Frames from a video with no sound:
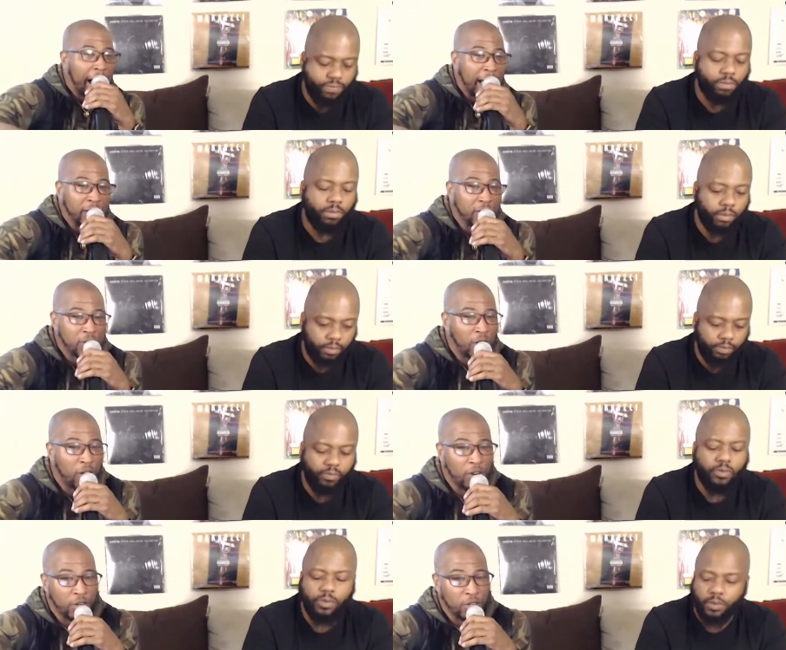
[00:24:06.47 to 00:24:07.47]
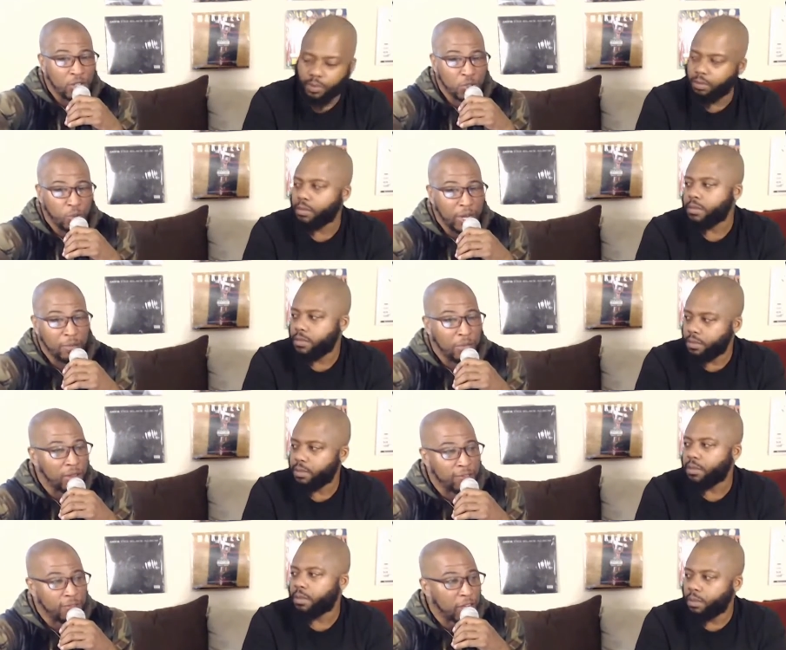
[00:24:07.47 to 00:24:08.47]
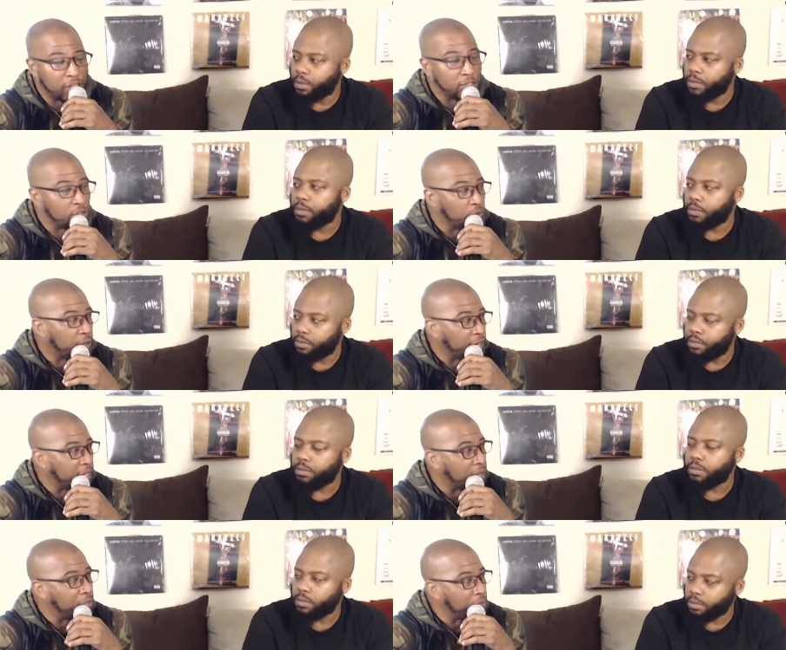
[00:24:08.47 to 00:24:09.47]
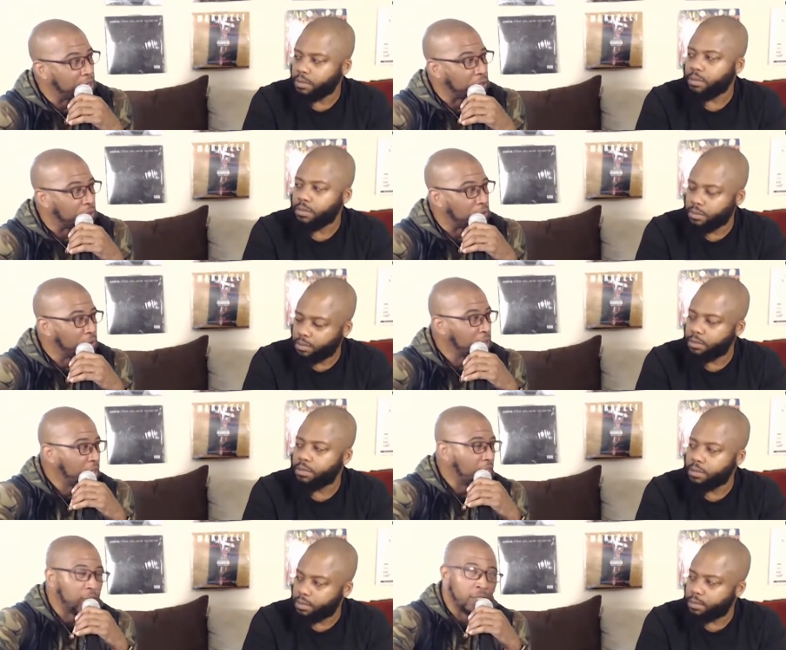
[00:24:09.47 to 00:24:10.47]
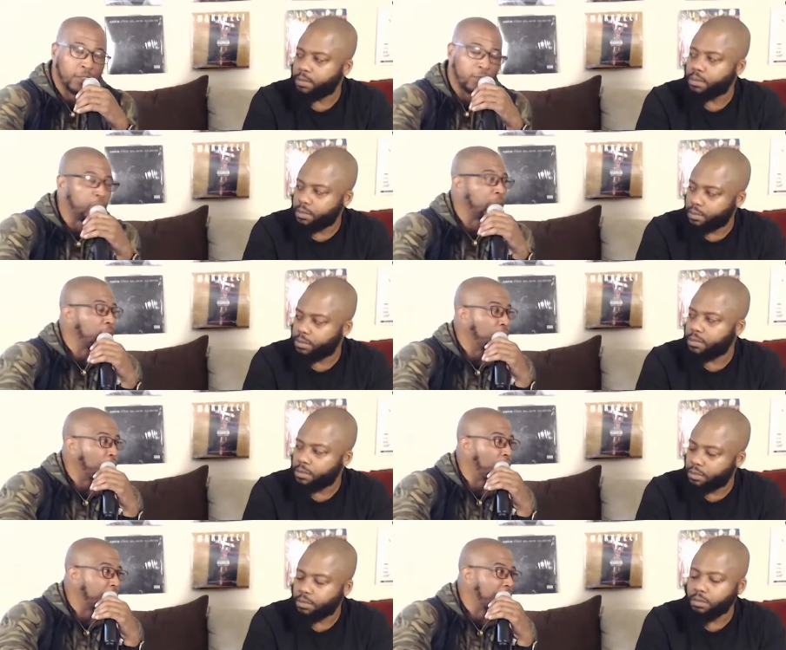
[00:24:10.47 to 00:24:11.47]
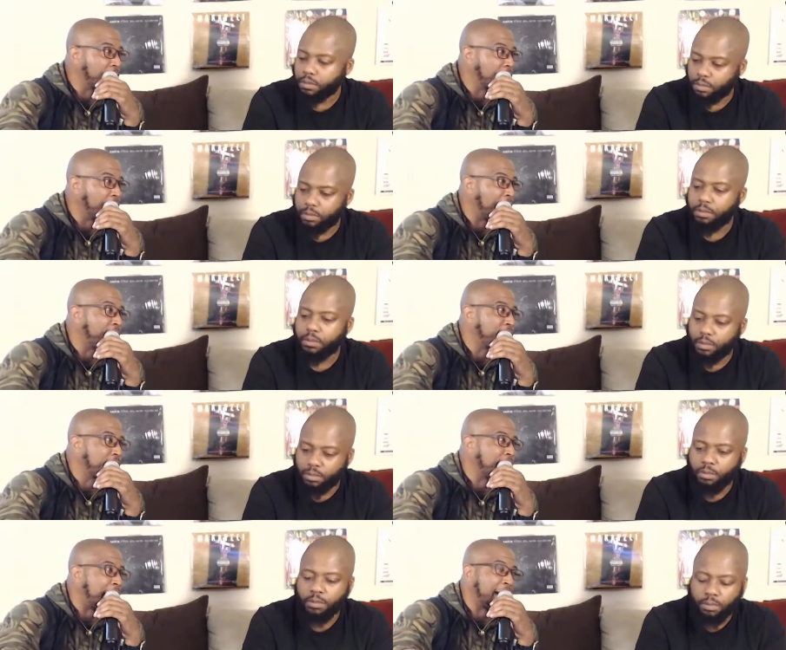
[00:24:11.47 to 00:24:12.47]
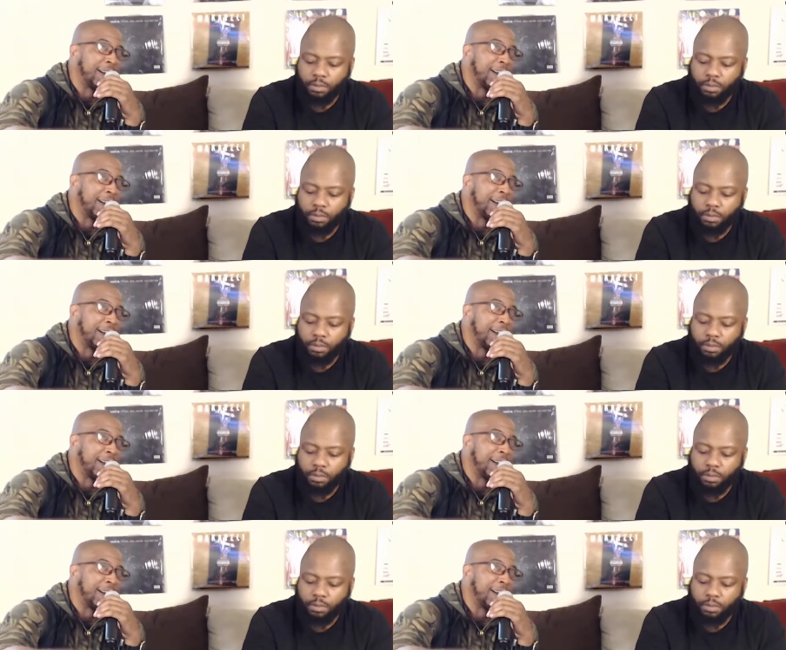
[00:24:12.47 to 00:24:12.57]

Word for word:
Speaker 1: I saw her swing motherfuckers who were in the middle a little bit more to the left tonight.